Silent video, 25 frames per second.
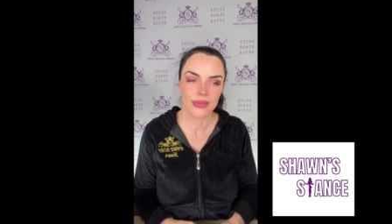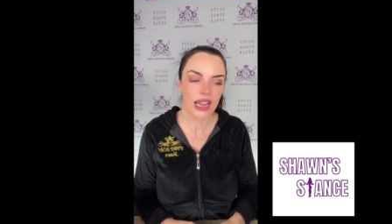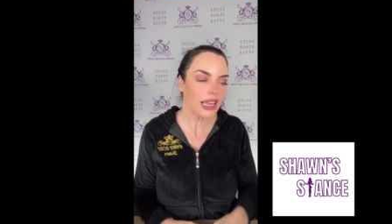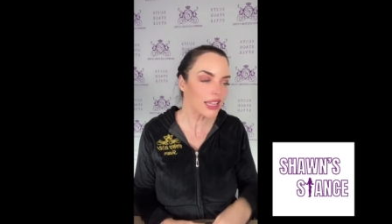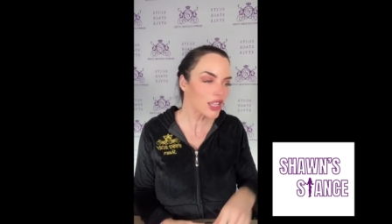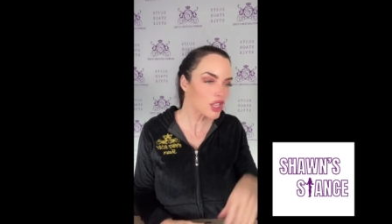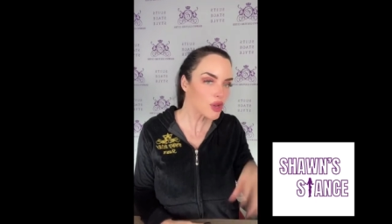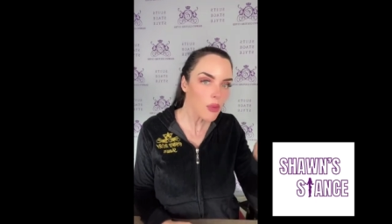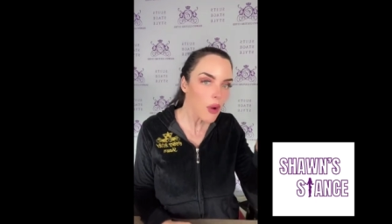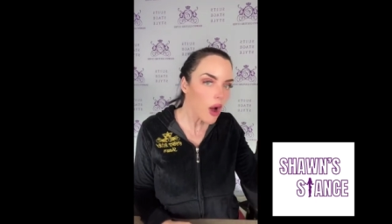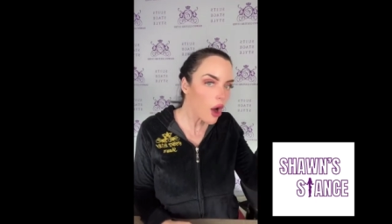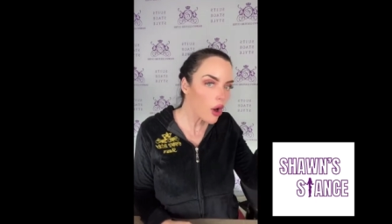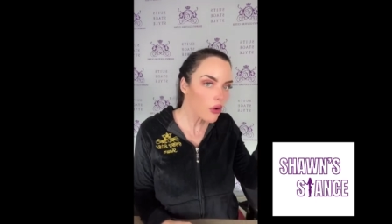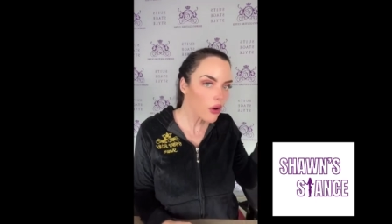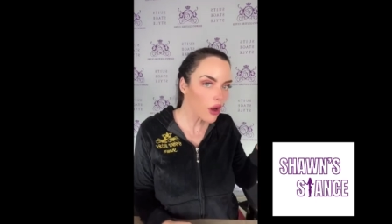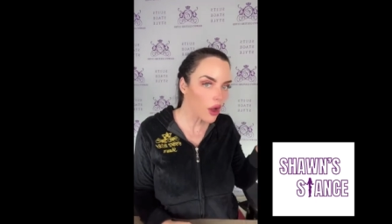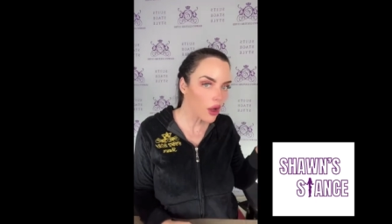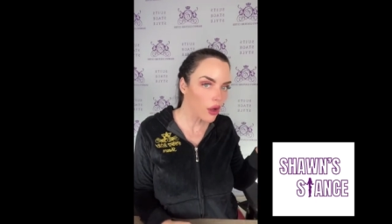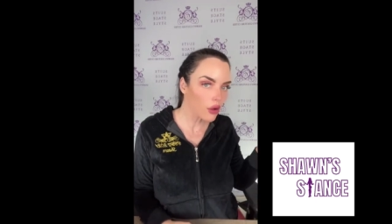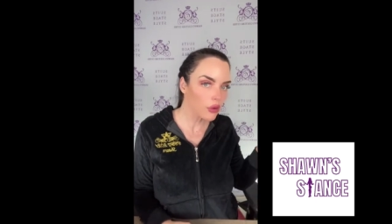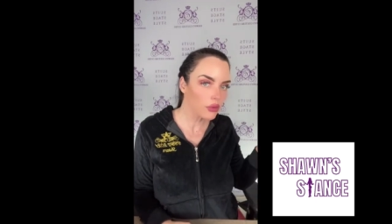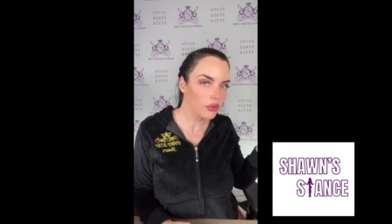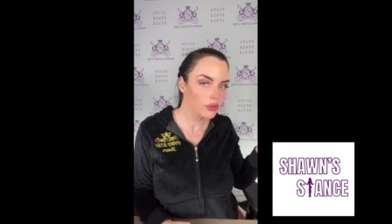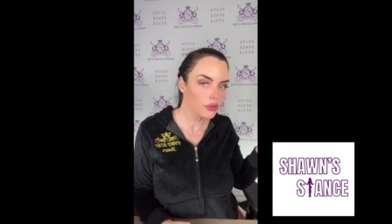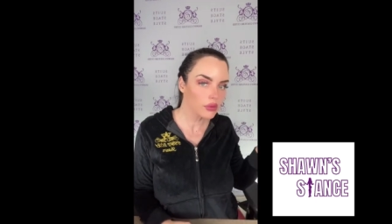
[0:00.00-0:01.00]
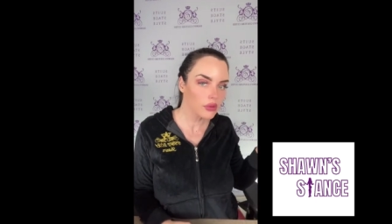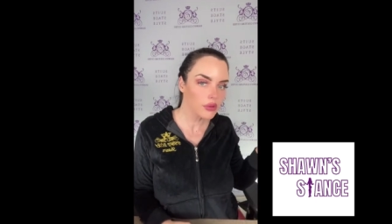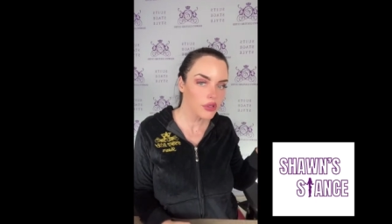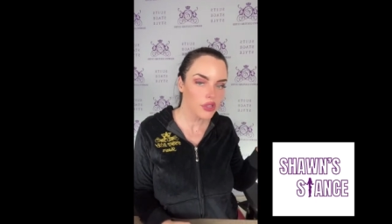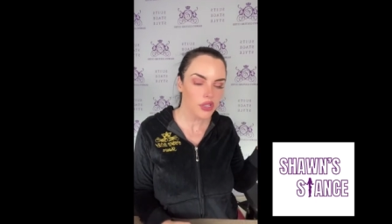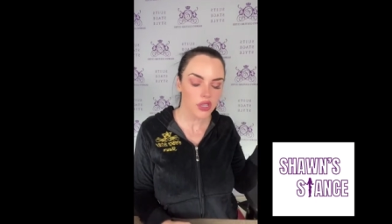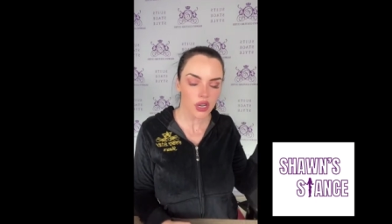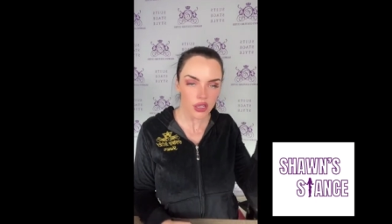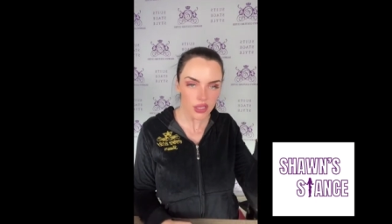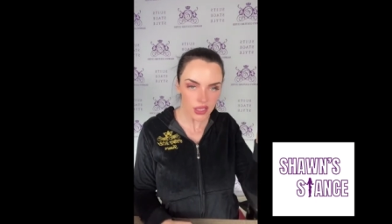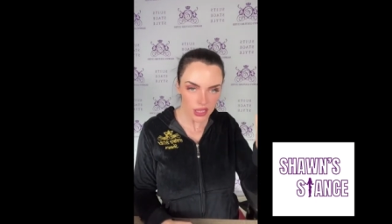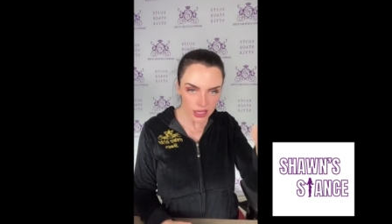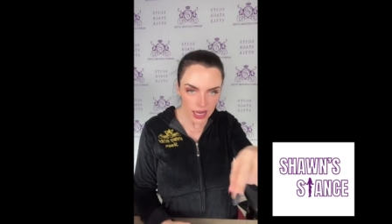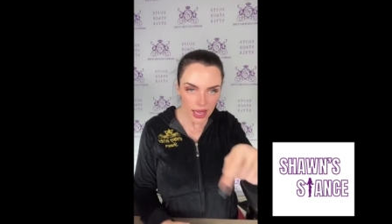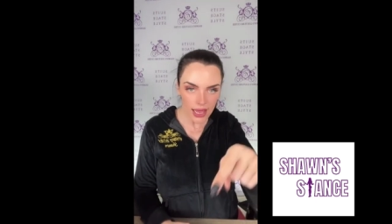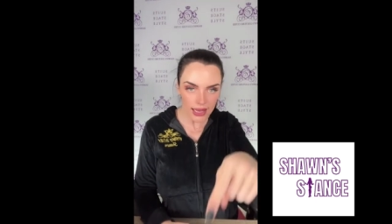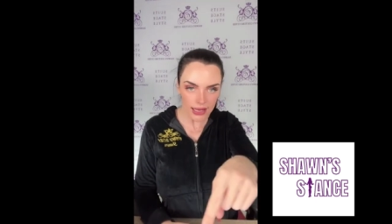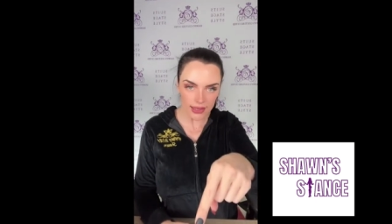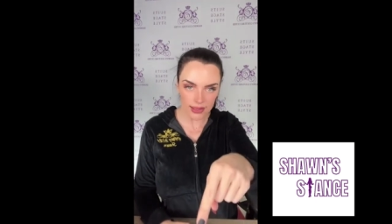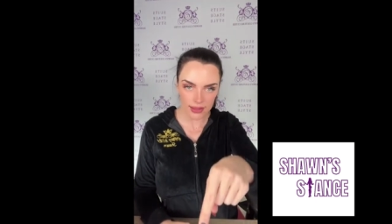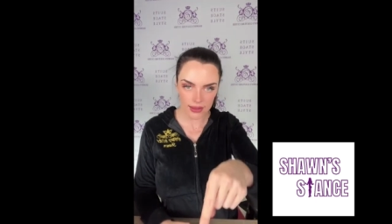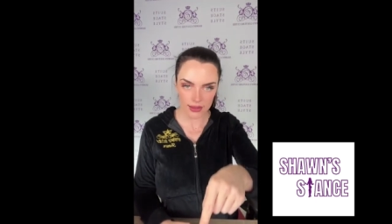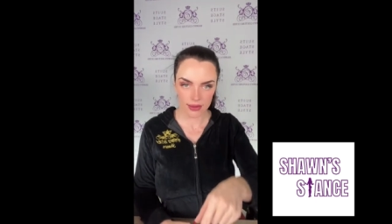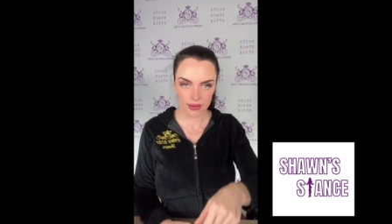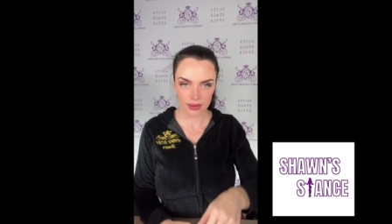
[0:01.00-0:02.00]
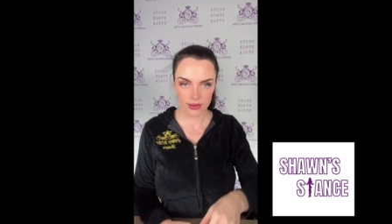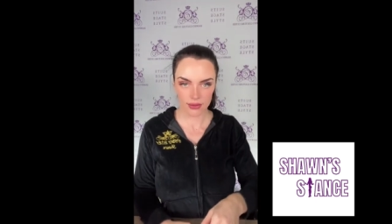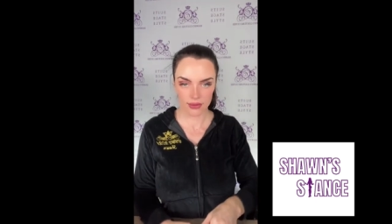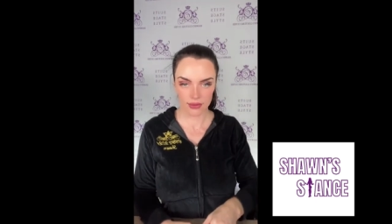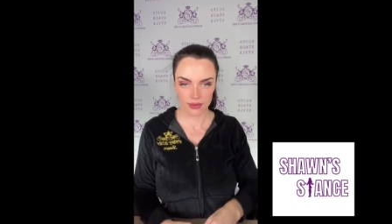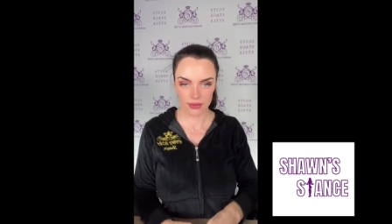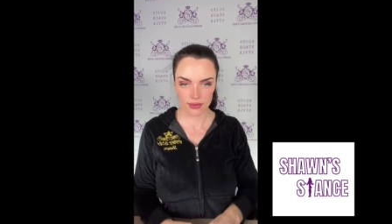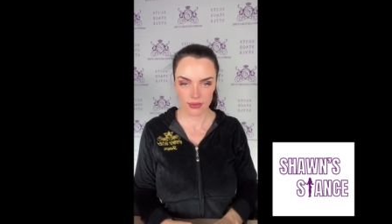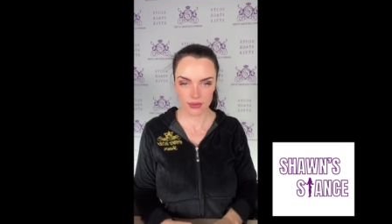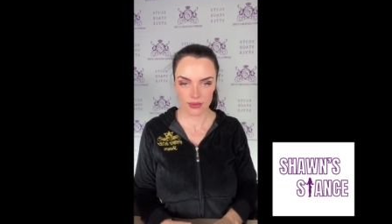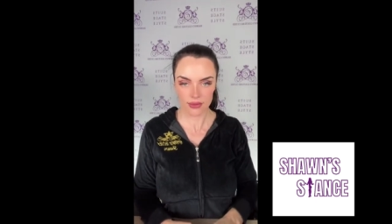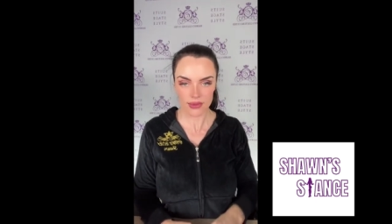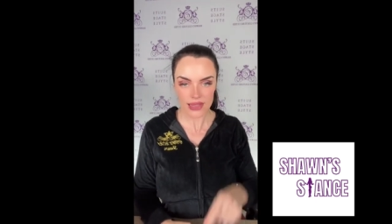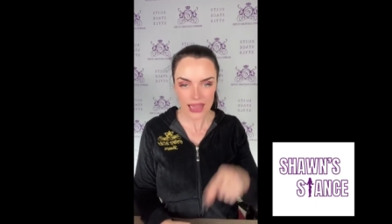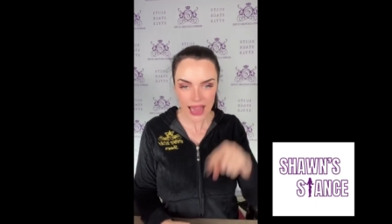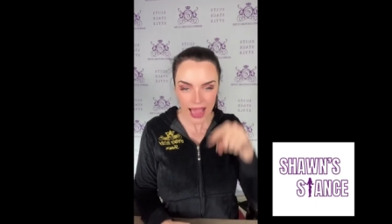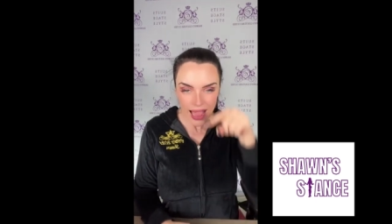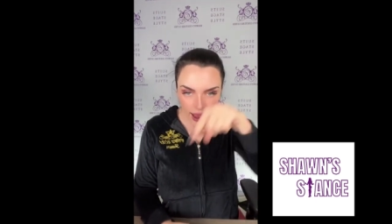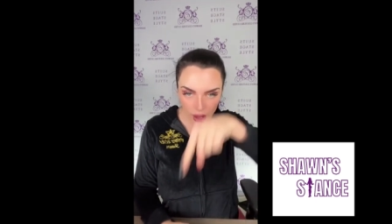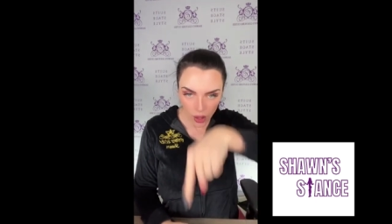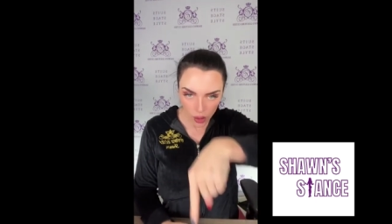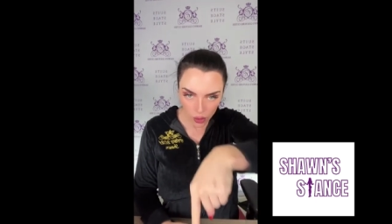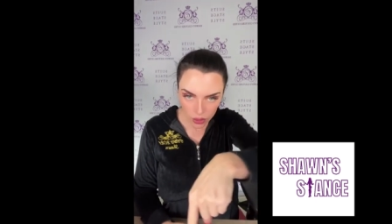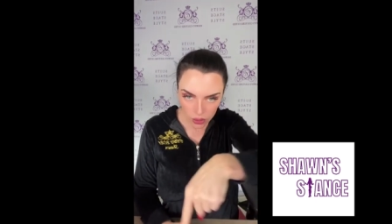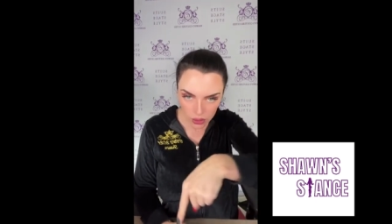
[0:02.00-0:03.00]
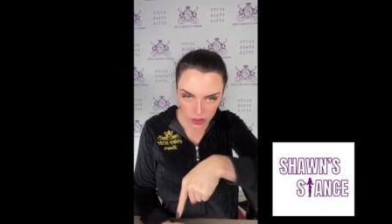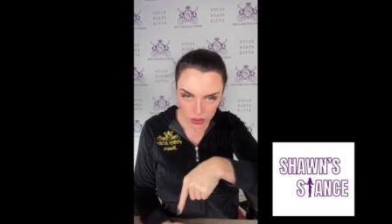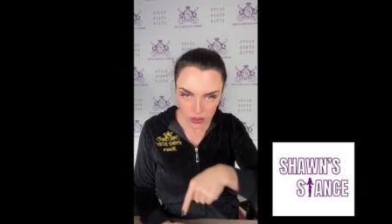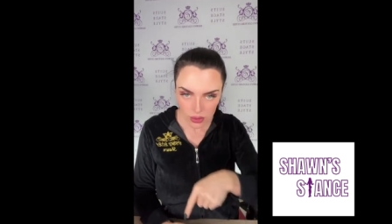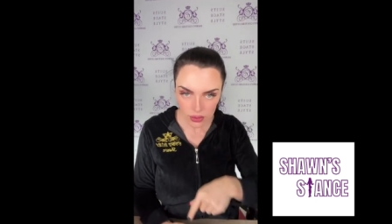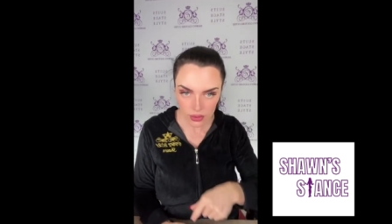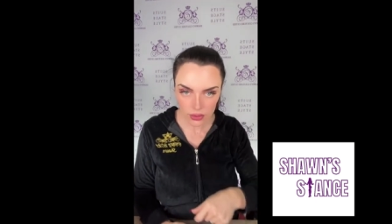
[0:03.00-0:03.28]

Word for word: Not tomorrow. Start tonight. Now.